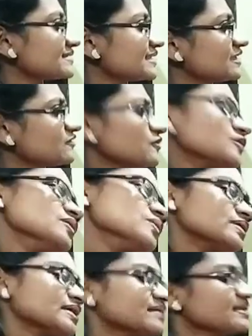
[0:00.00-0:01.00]
clear for you.
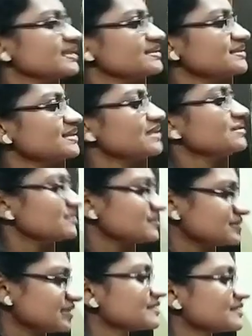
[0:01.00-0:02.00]
Nothing is there.
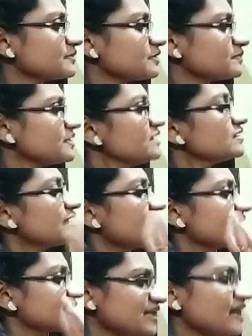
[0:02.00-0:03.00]
Just remember, a
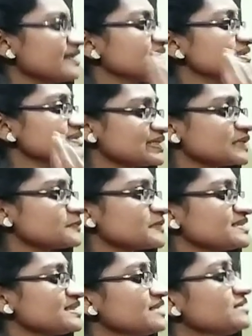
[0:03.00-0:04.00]
star is there
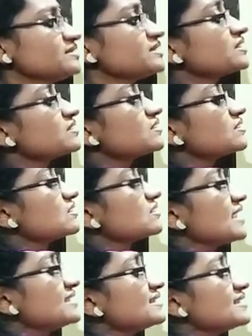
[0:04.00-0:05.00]
present
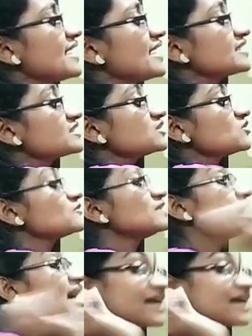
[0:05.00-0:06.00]
at the direction of the
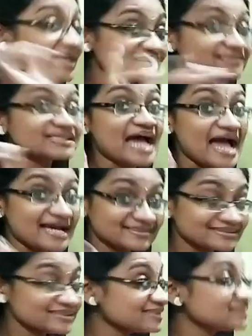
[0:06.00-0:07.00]
earth
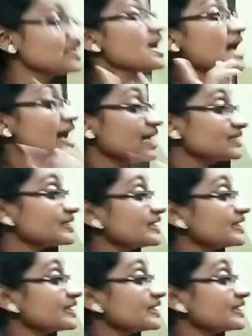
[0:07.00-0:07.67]
axis, and the